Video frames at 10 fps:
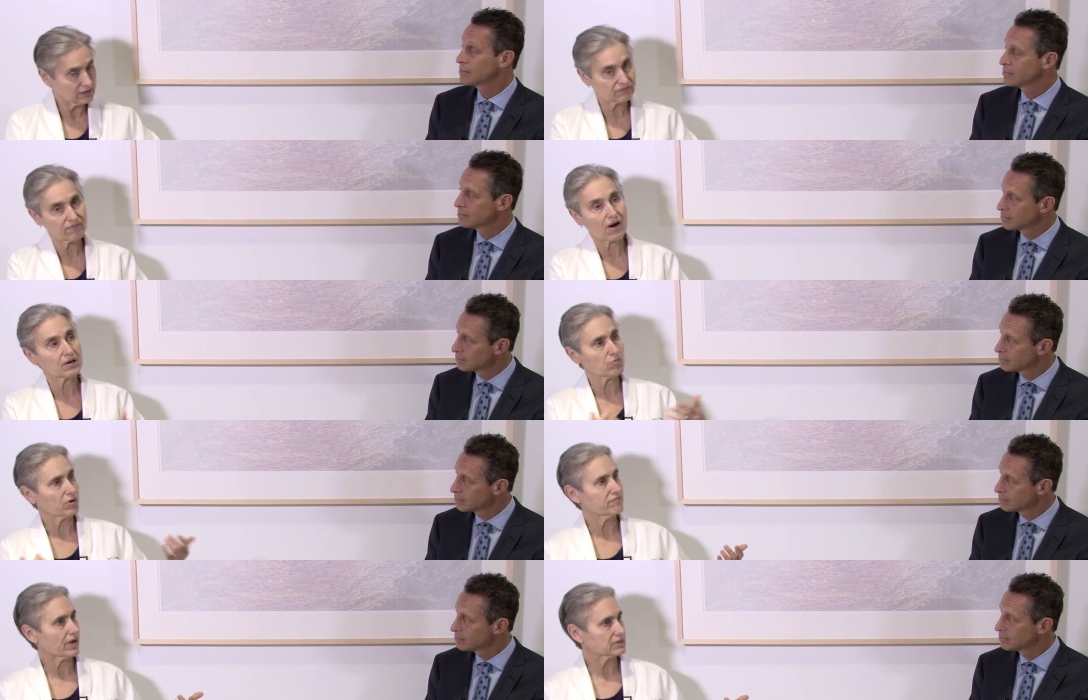Speaker 1: is far
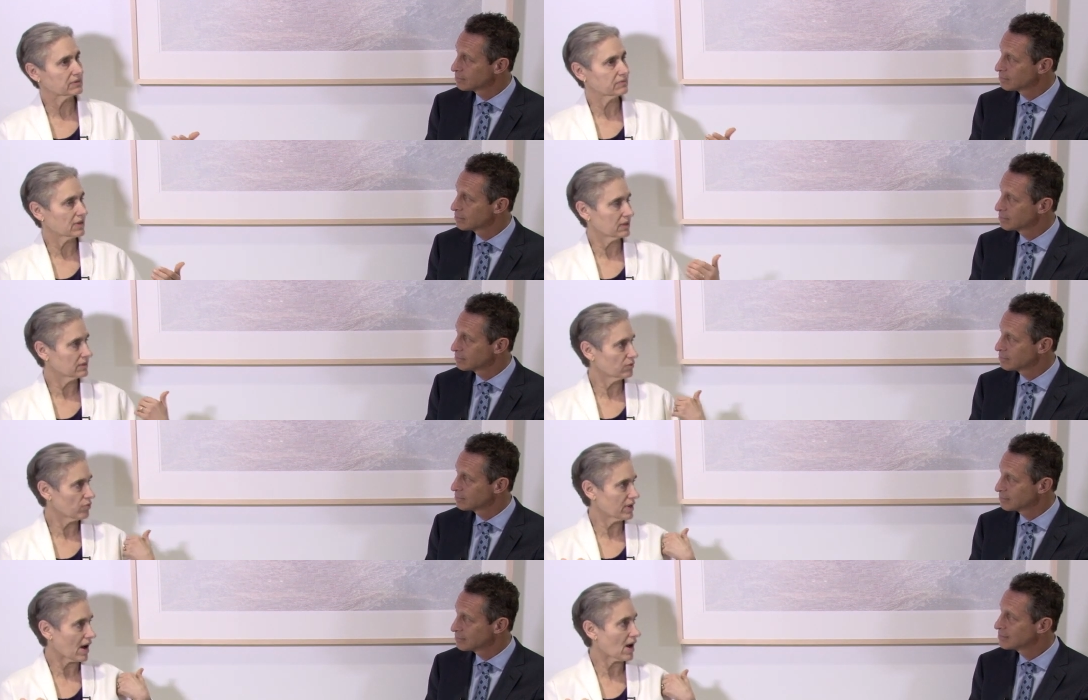more effective than
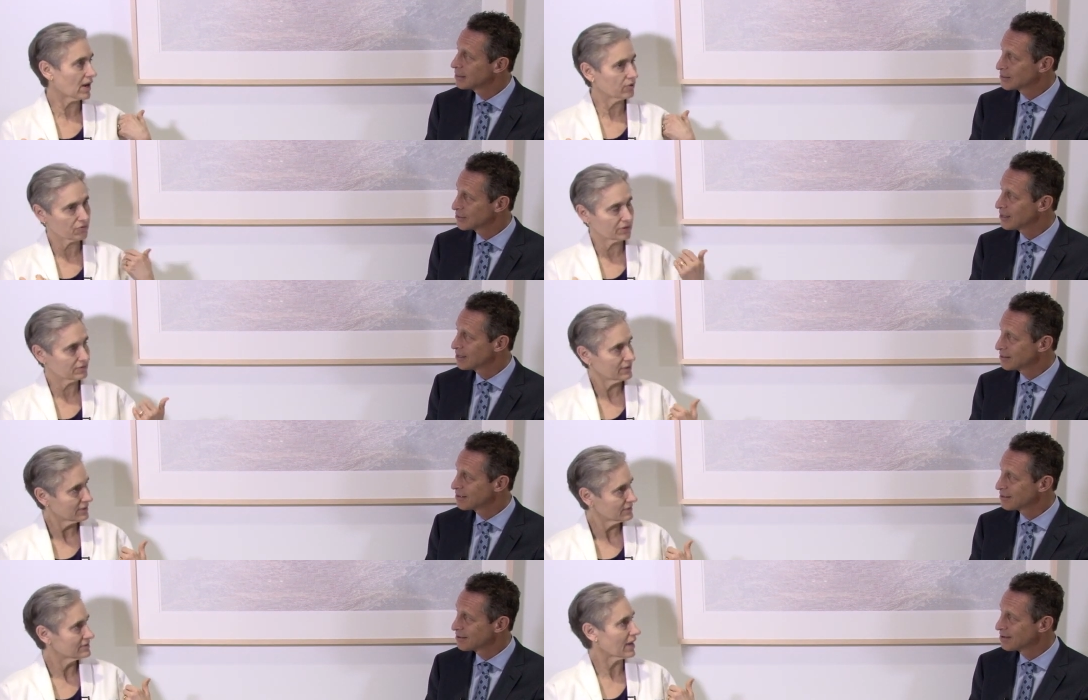when I, That's with right.
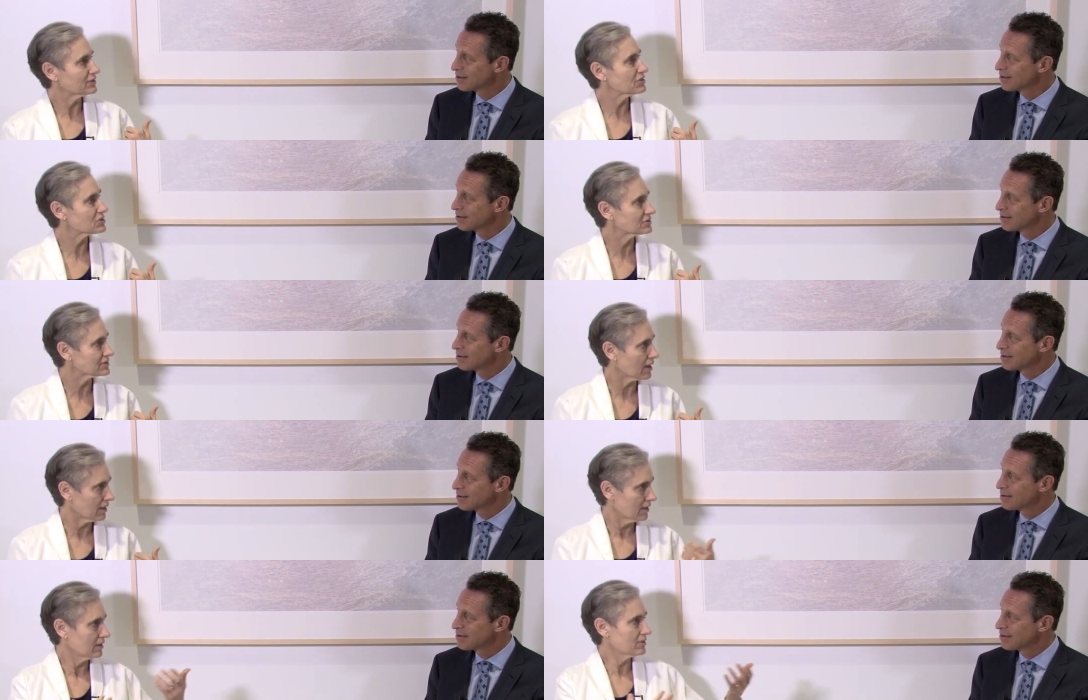a dietitian,
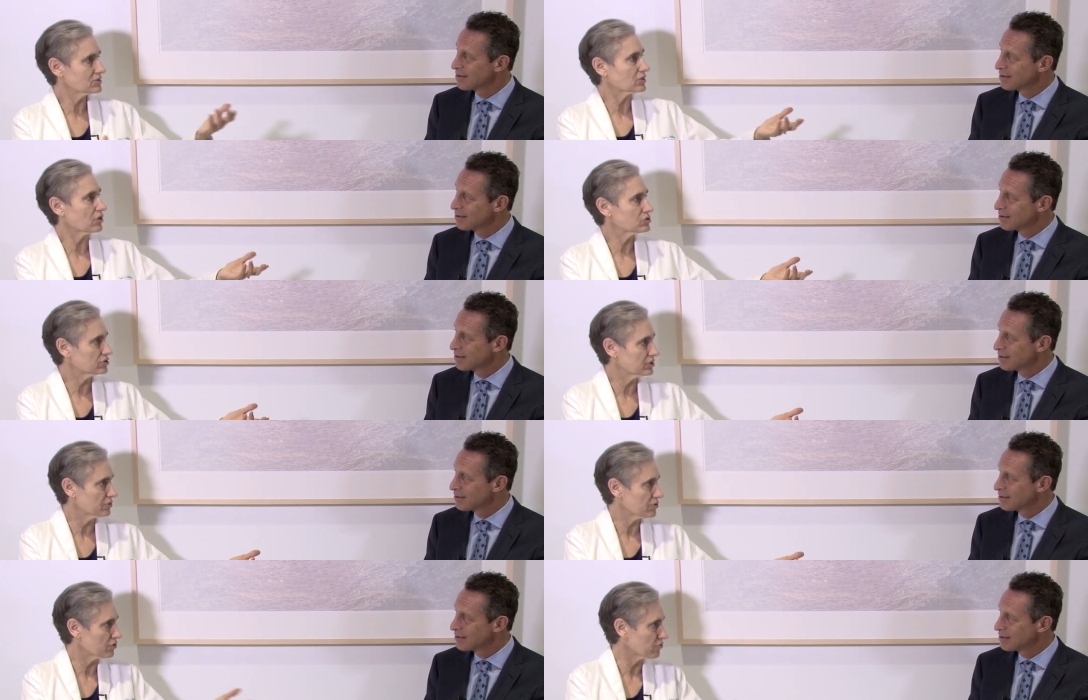say, "This is how you should
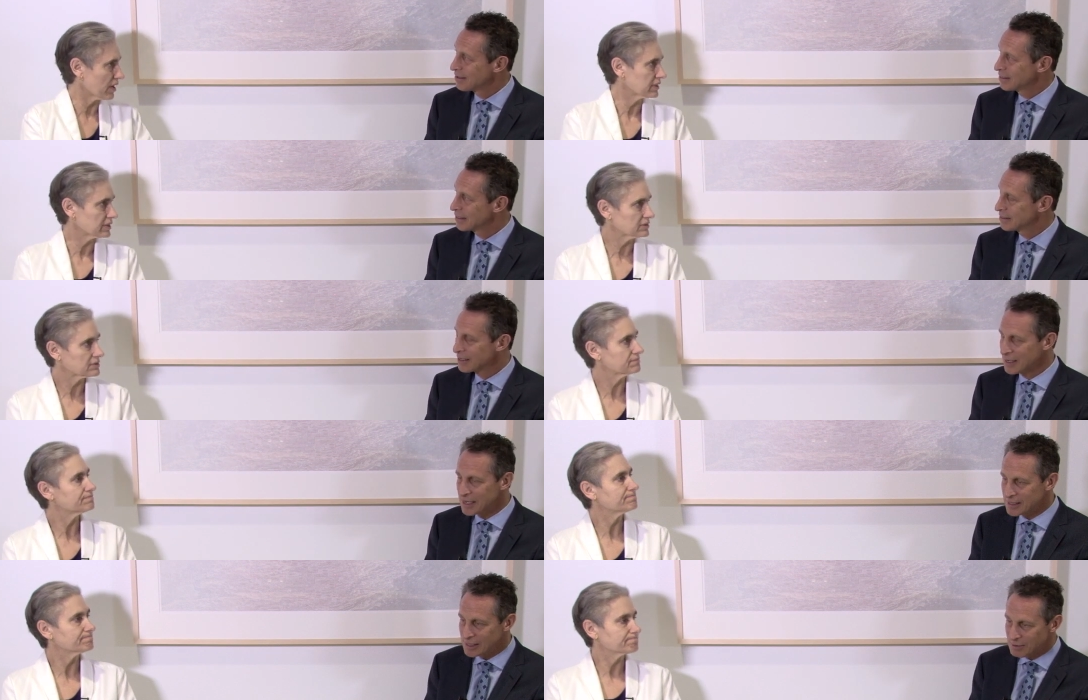deal with your grandkids." It's, it's, a,
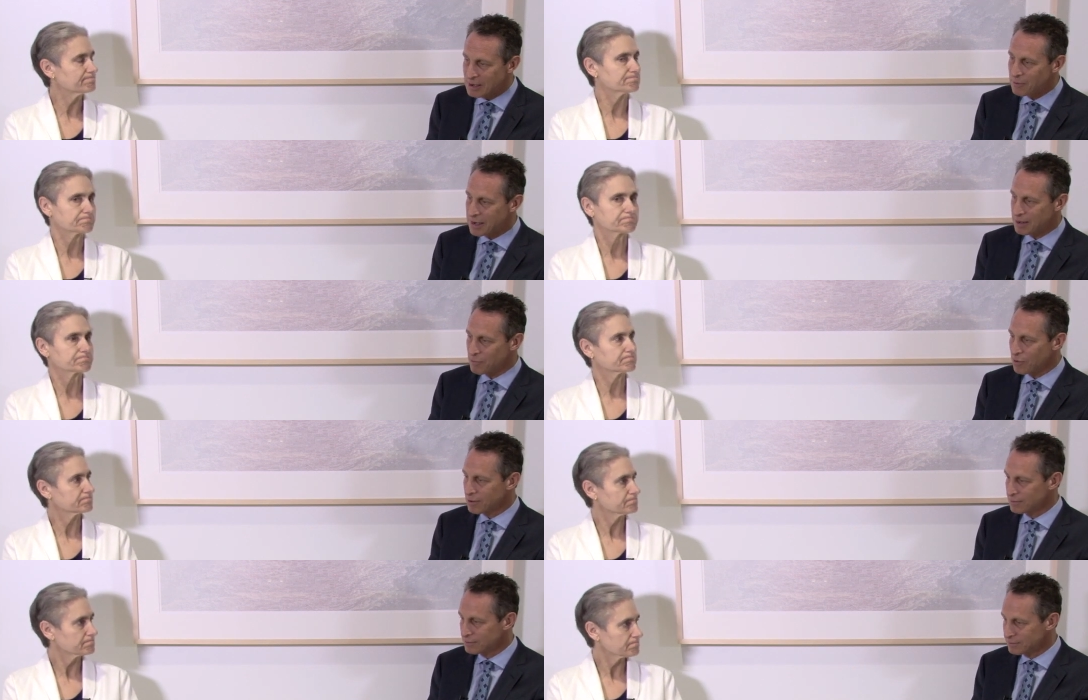
Speaker 2: it's a great way to
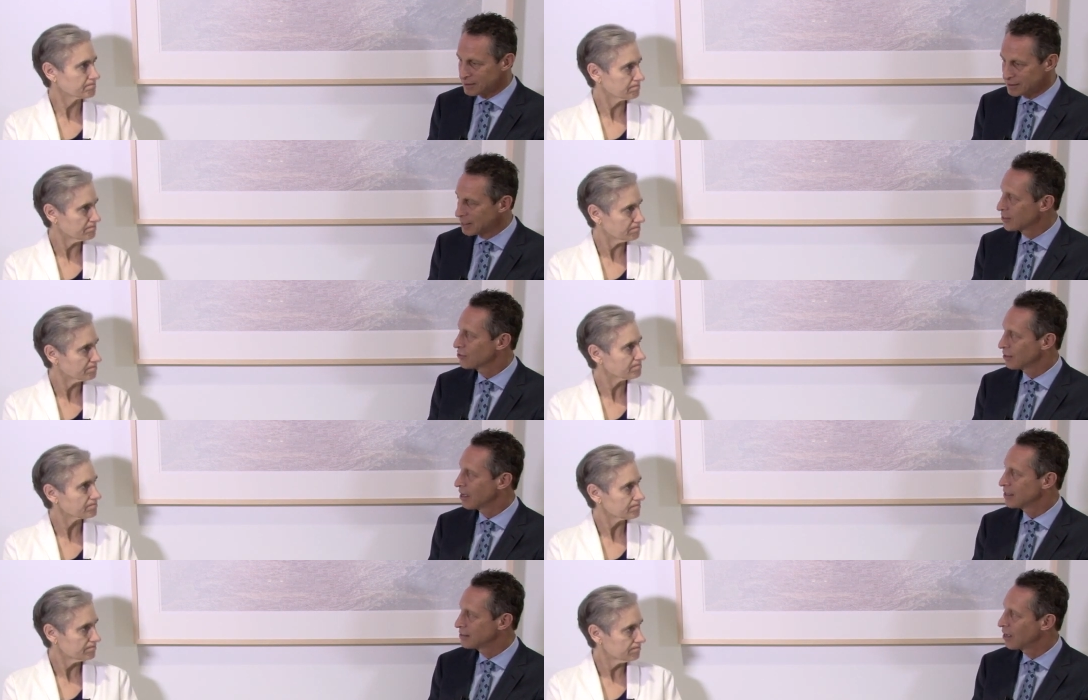more
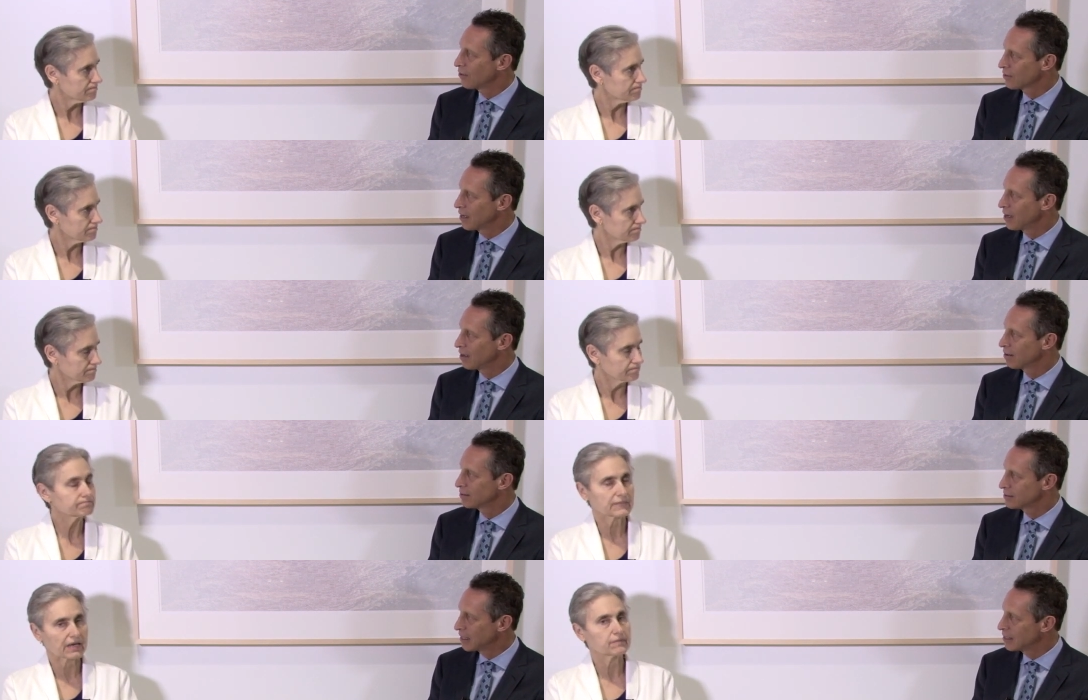decentralize
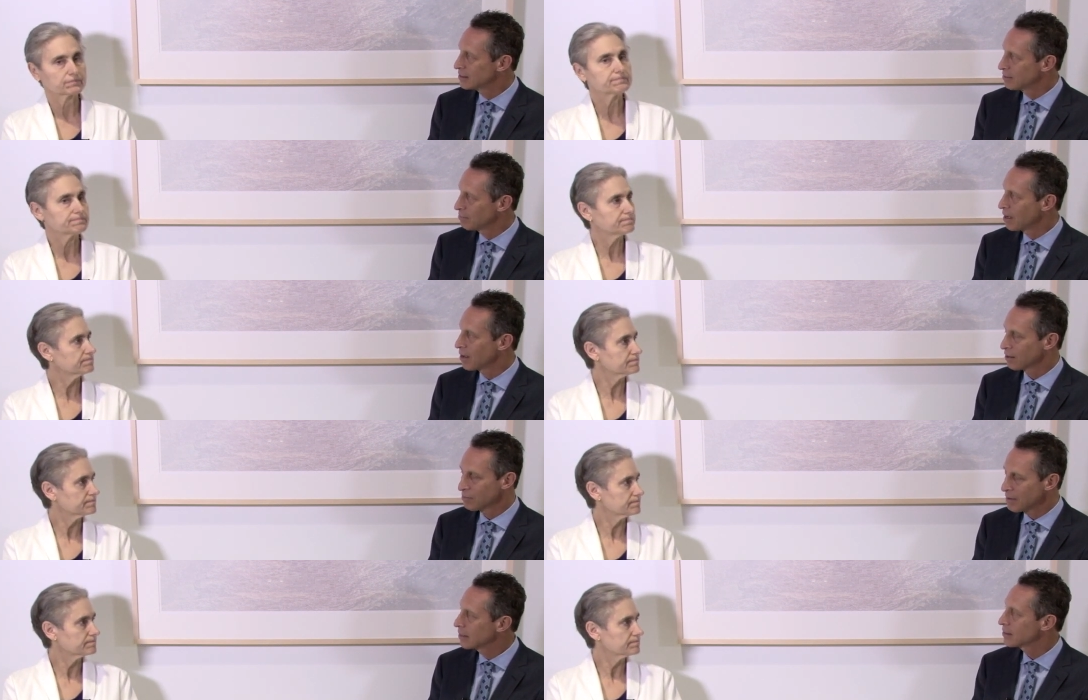healthcare, change the
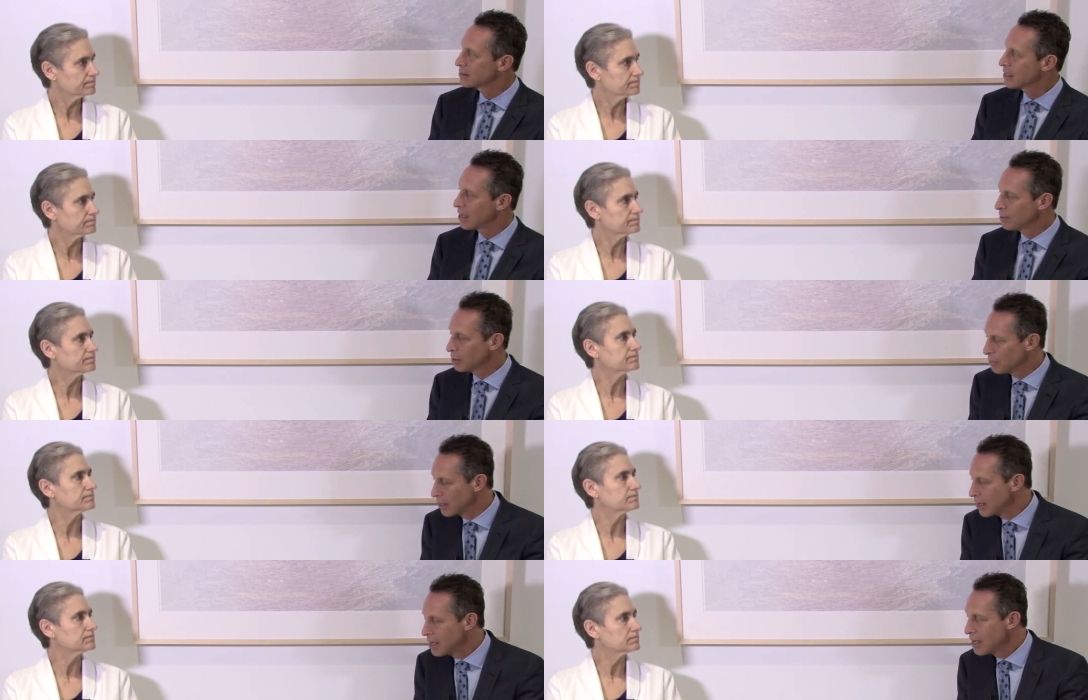model, make this scalable,
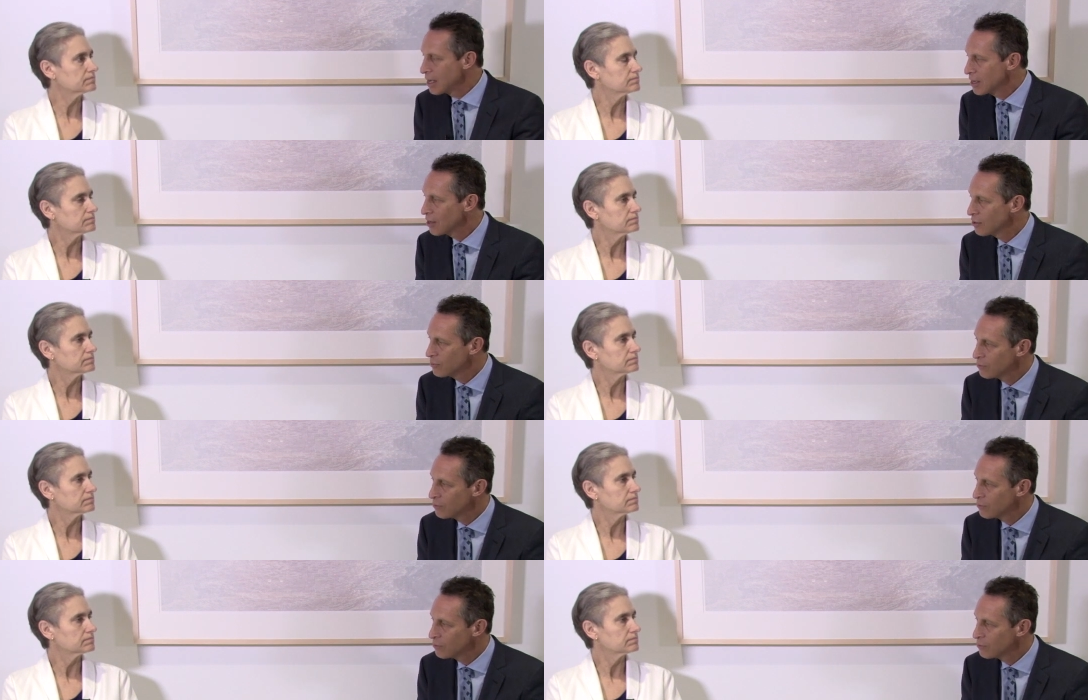but. You know,